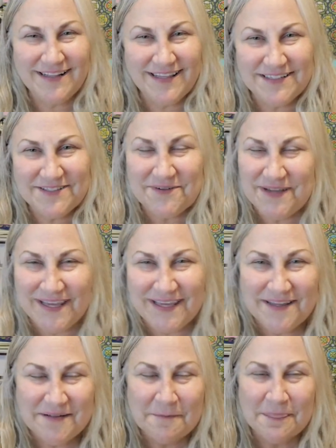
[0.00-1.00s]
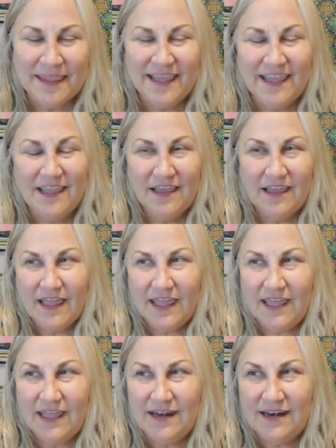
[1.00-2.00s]
That's okay.
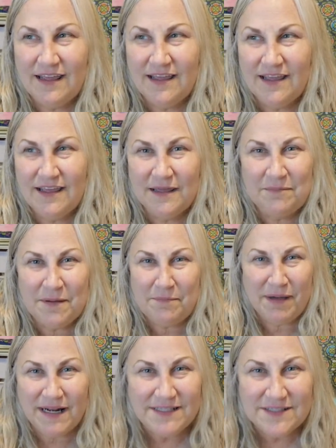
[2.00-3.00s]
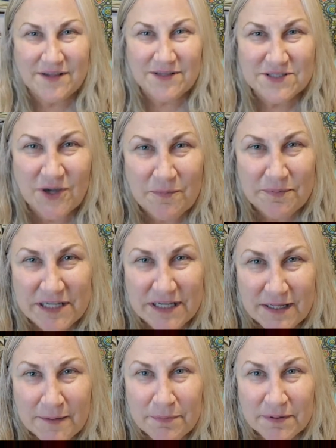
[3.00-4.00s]
And uh and my body's all soaped
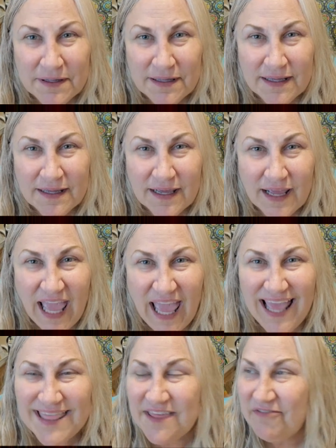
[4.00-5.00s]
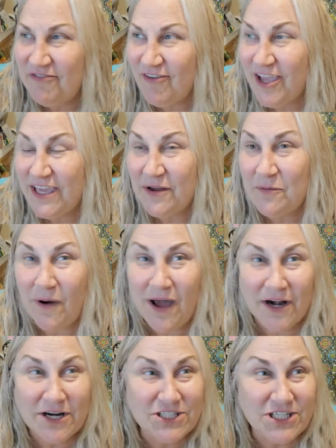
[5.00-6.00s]
up and the freaking
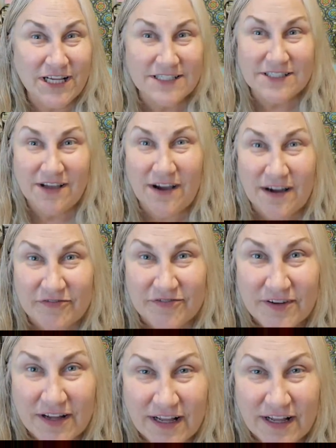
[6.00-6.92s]
water shuts off.